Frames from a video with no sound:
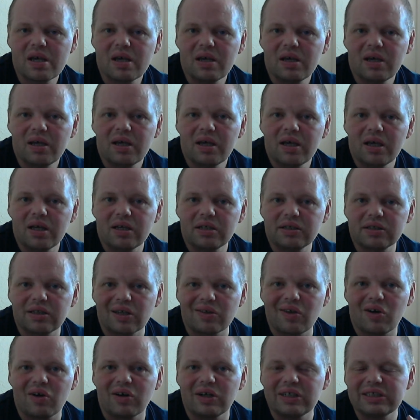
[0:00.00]
So long
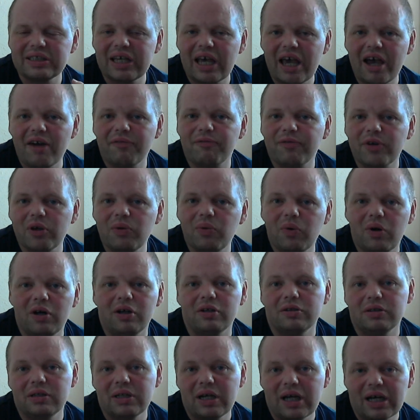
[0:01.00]
as everyone
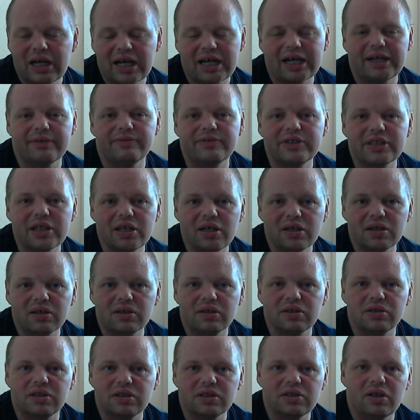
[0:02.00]
has a good
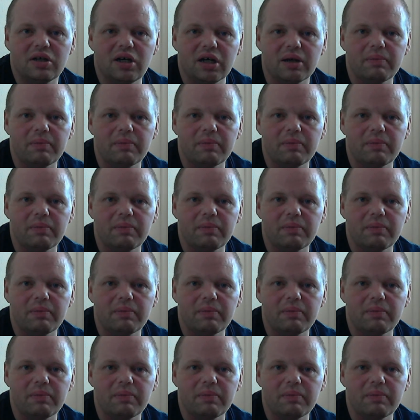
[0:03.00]
time,